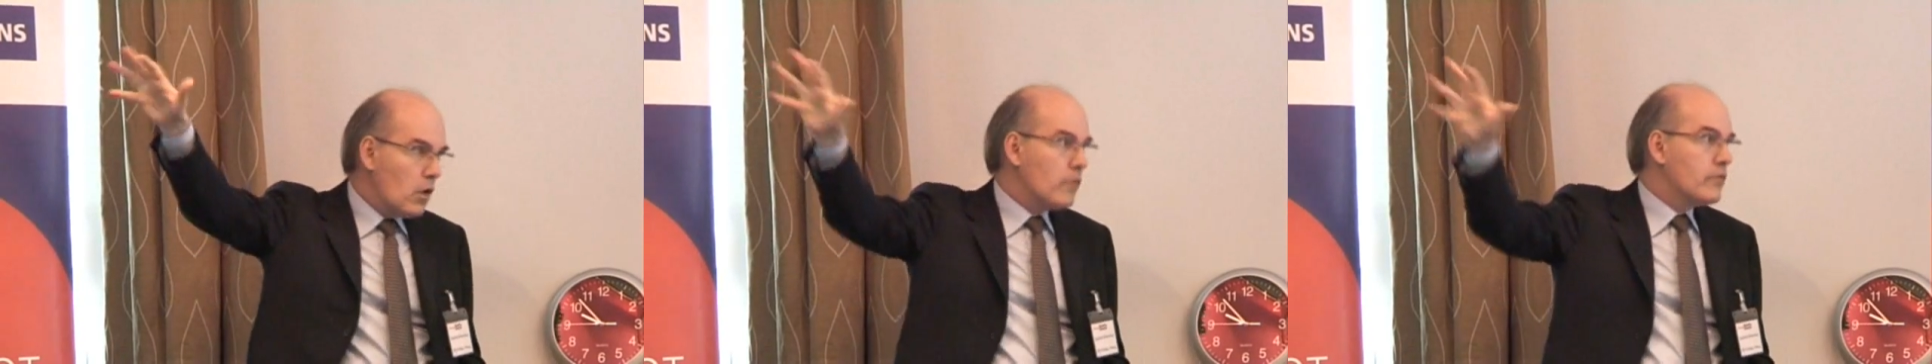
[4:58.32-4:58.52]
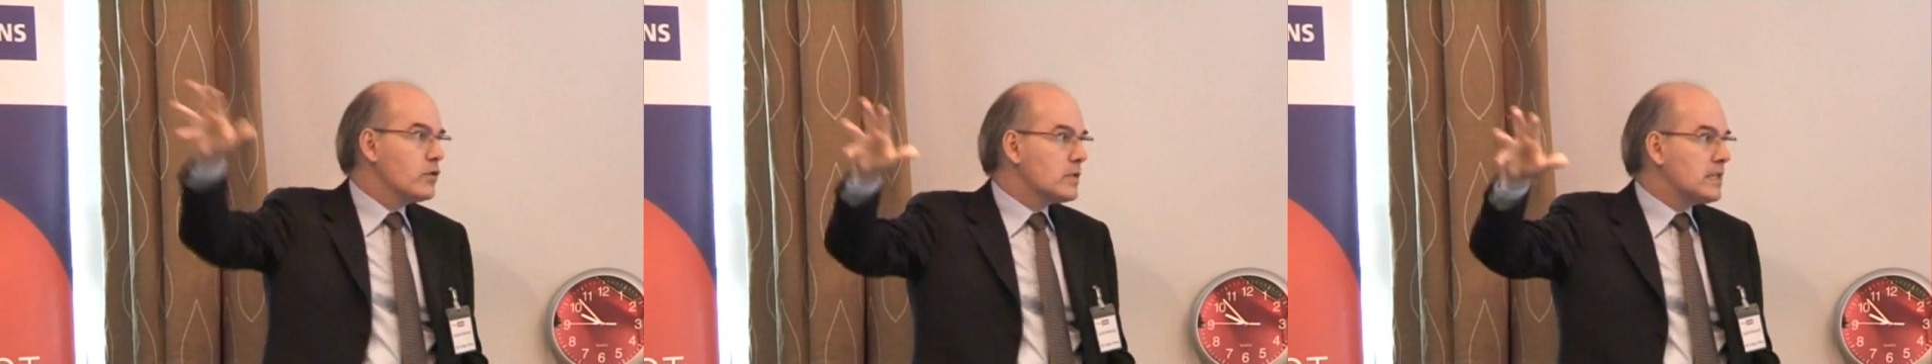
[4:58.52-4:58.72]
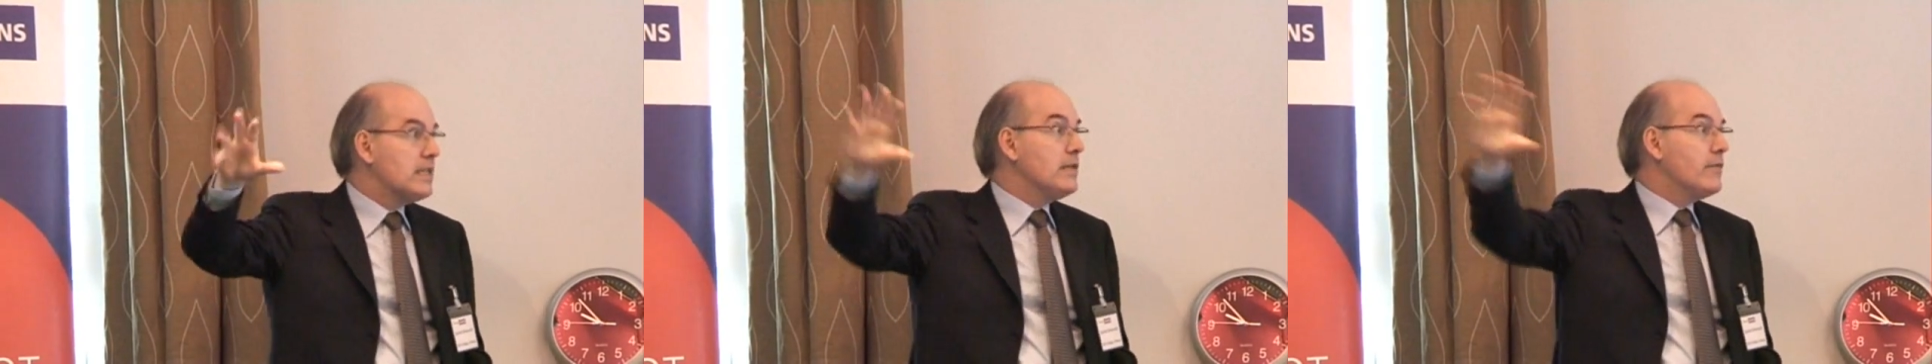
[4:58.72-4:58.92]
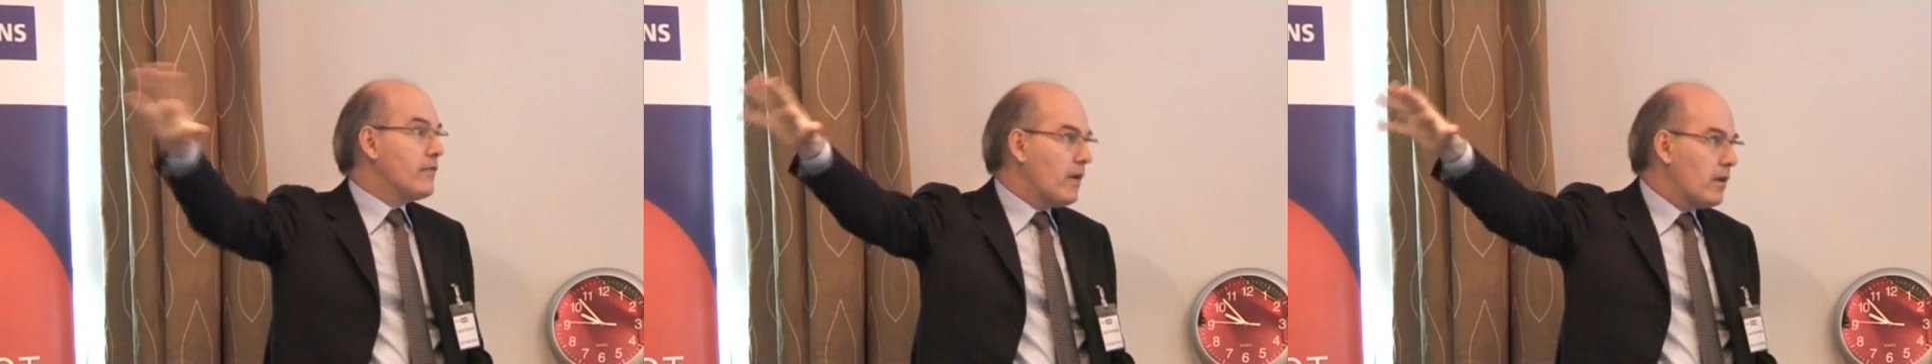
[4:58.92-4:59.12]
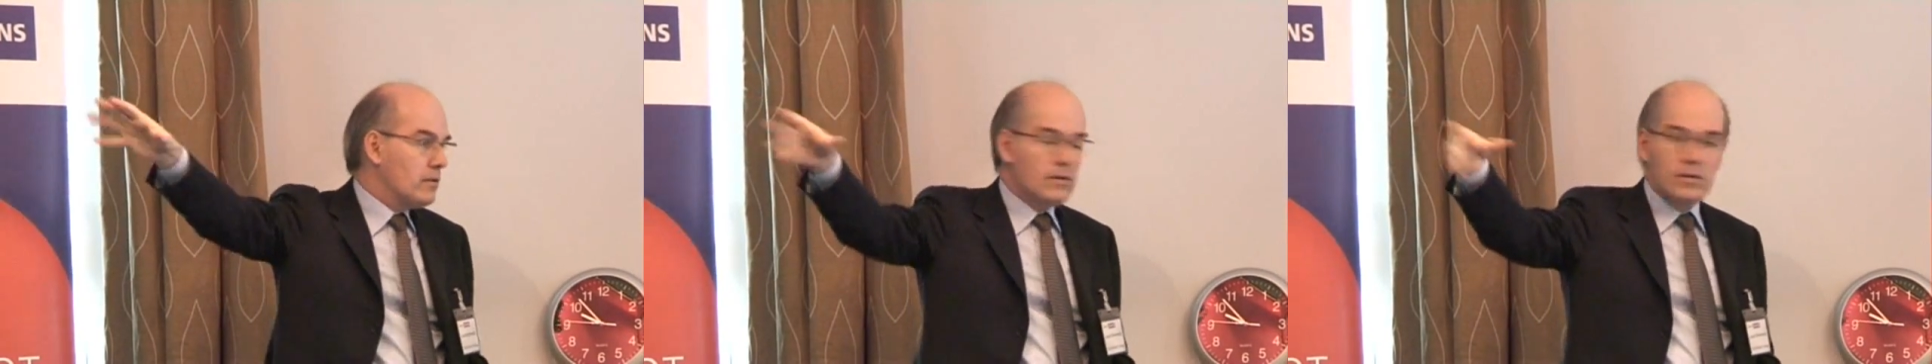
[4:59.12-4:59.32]
obviously
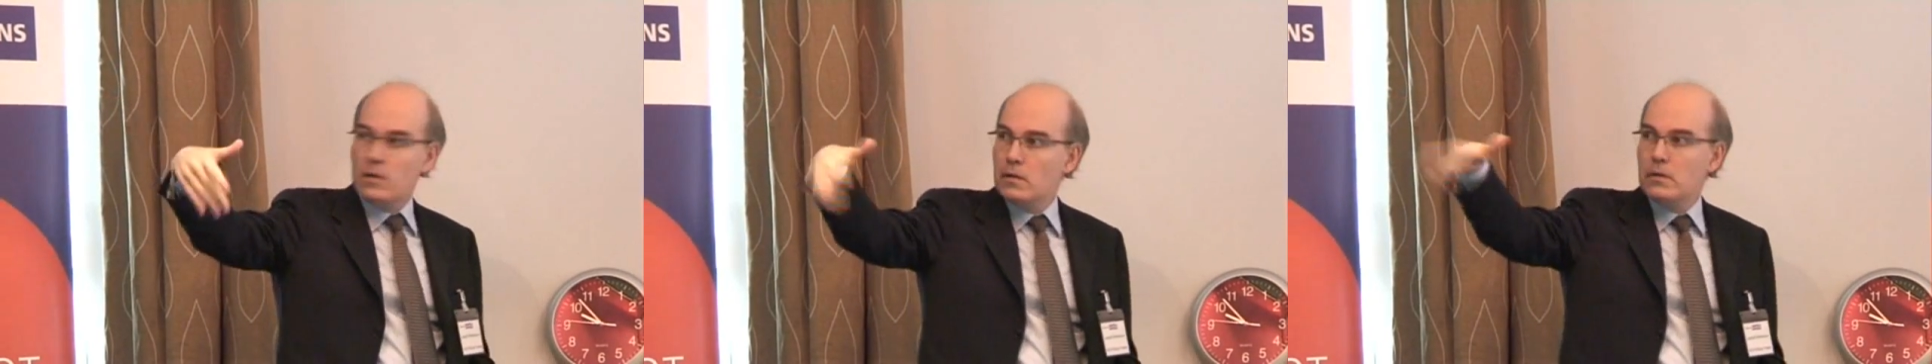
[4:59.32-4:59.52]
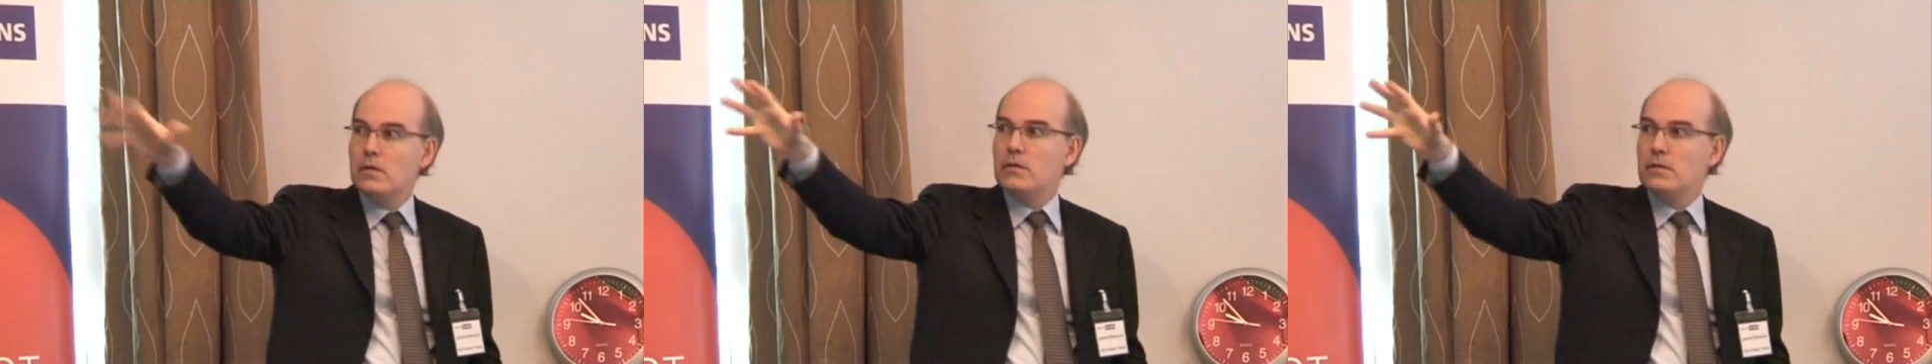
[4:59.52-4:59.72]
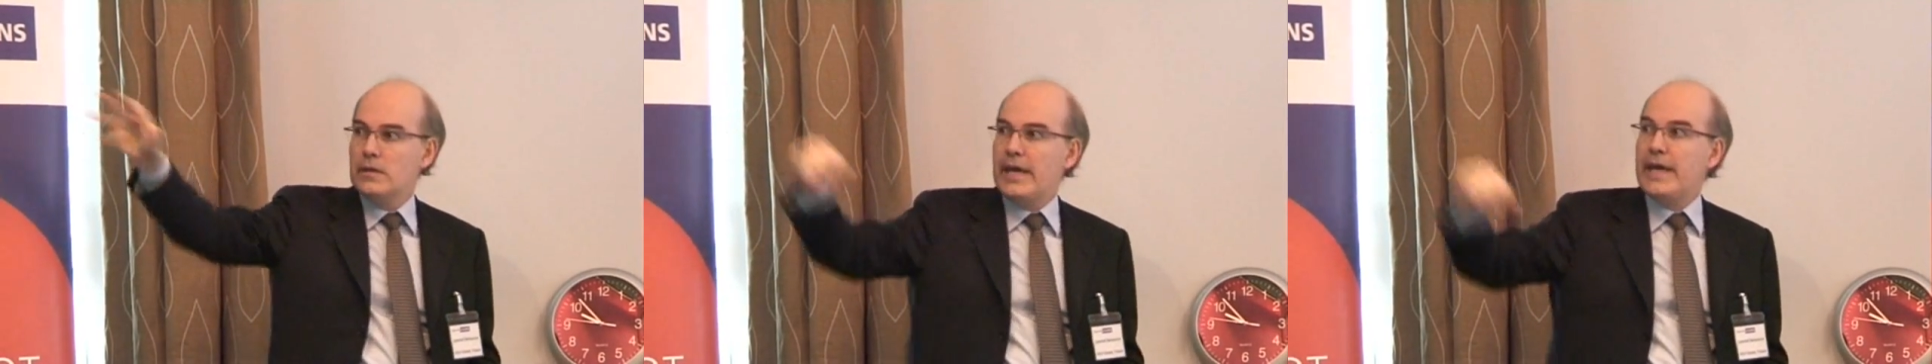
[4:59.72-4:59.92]
the